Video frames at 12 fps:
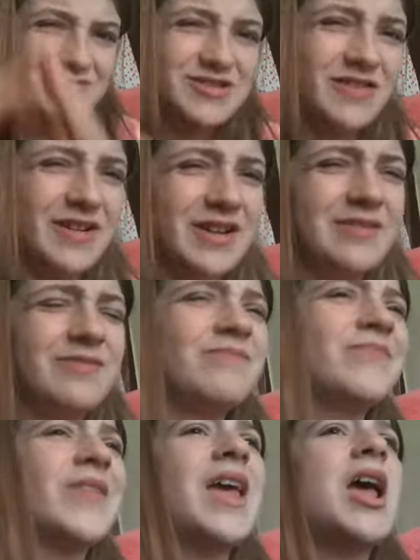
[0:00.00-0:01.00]
Sorry.
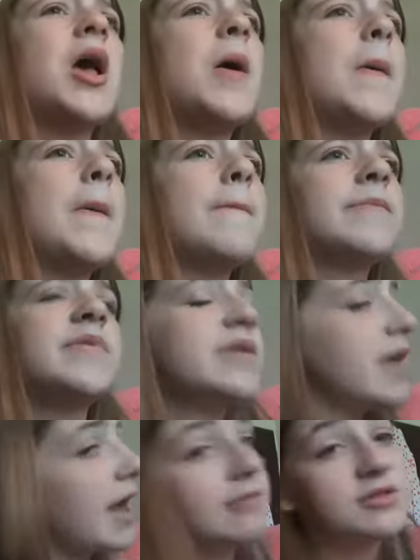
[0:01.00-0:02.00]

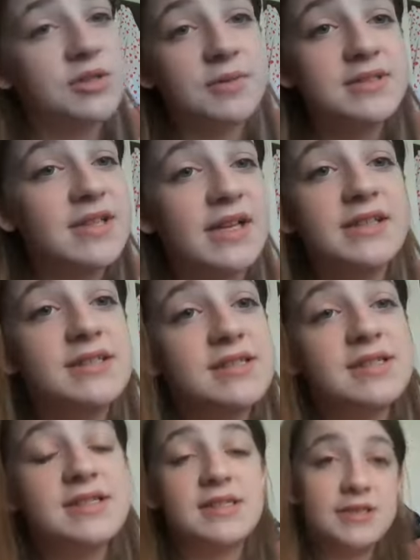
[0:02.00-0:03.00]
Yeah, I'm so
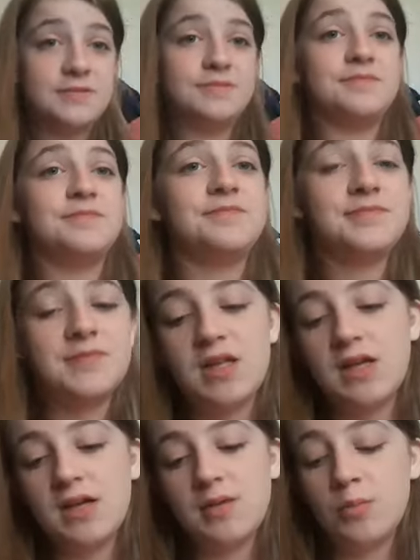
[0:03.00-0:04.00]
excited,
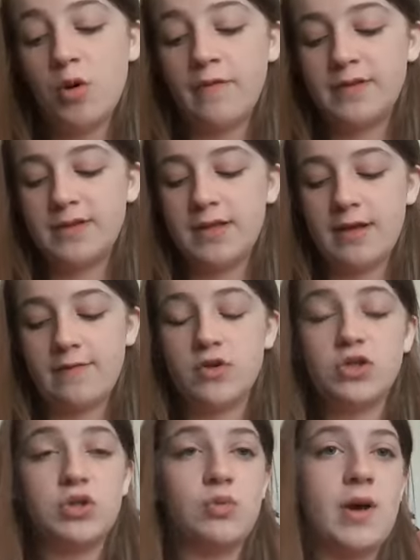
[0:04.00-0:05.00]
but obviously I've
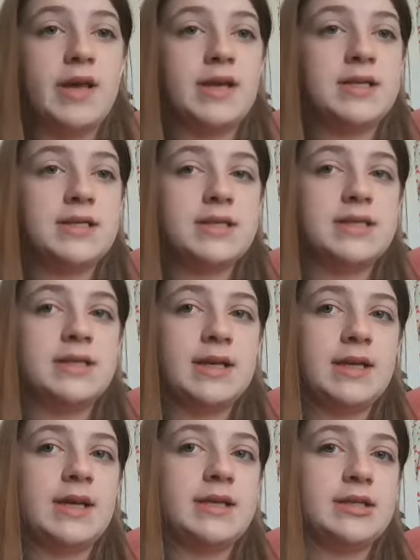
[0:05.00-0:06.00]
got to wait until
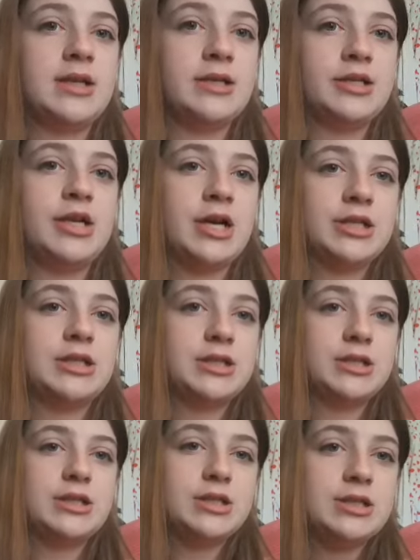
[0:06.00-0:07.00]
I get a
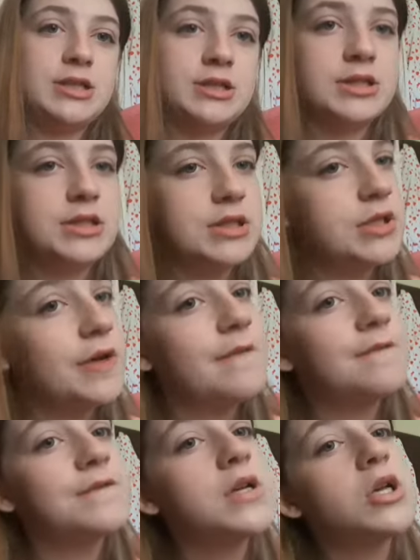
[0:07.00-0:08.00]
chance and stuff,
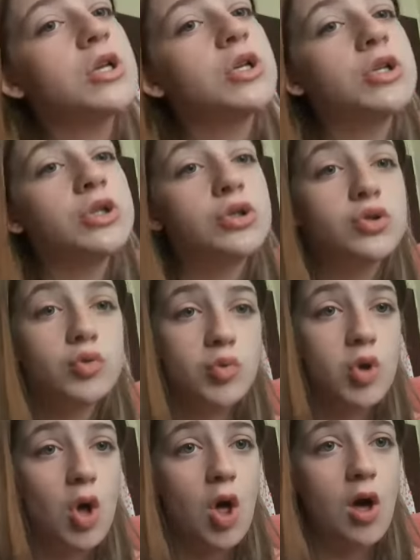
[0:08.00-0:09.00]
so
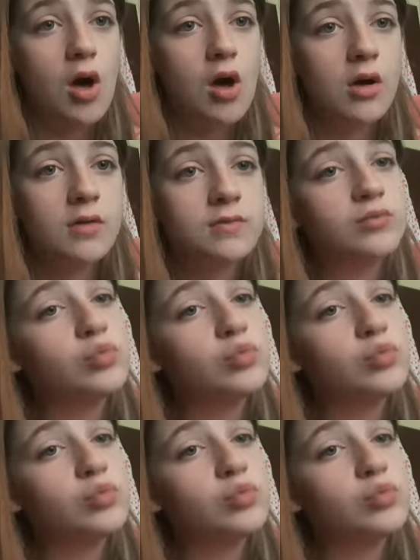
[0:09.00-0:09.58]
yeah.